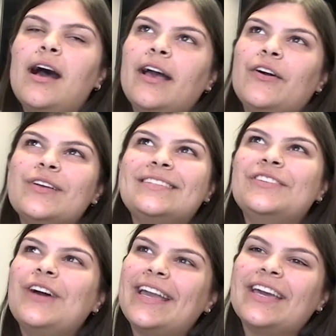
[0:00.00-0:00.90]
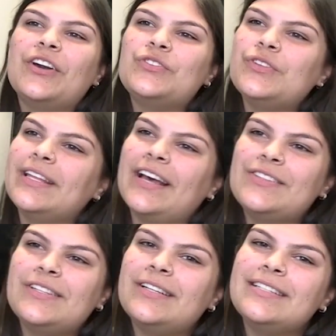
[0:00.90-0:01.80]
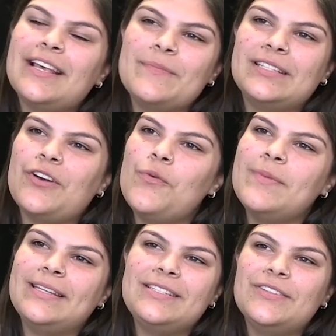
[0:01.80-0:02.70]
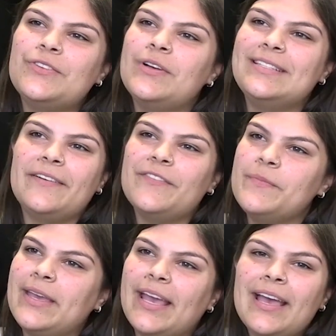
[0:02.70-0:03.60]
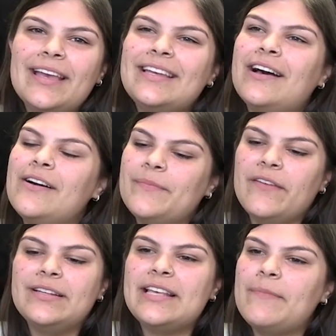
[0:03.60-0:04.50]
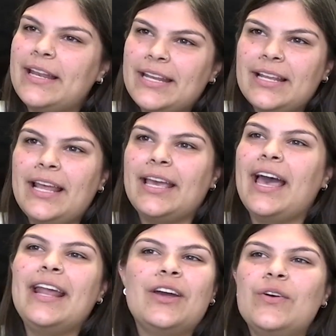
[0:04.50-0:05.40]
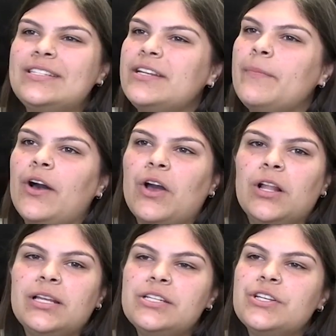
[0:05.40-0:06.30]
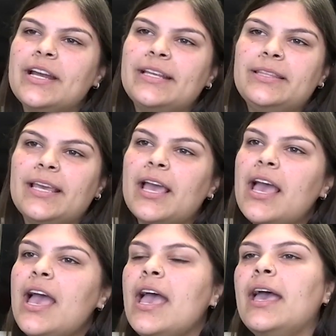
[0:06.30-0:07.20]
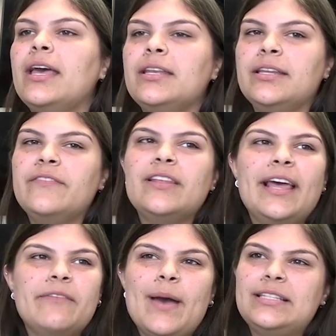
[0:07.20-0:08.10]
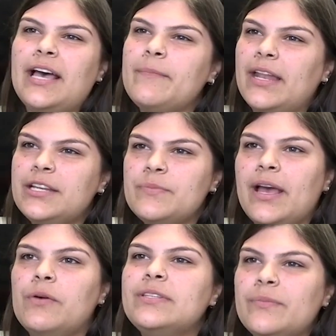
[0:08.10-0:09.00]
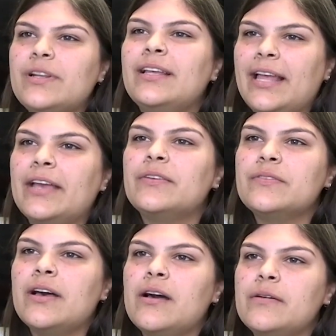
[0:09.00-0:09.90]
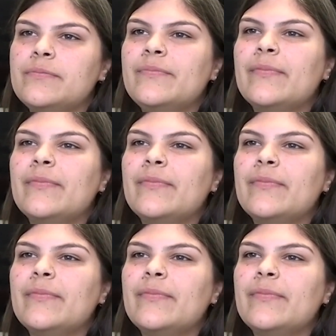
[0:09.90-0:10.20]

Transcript: I always knew I could go to the counselors like Miss Coleman. She was always there for me. Um, every time I needed, like I had a question about college or anything. And even like my time management, I was able to like, uh,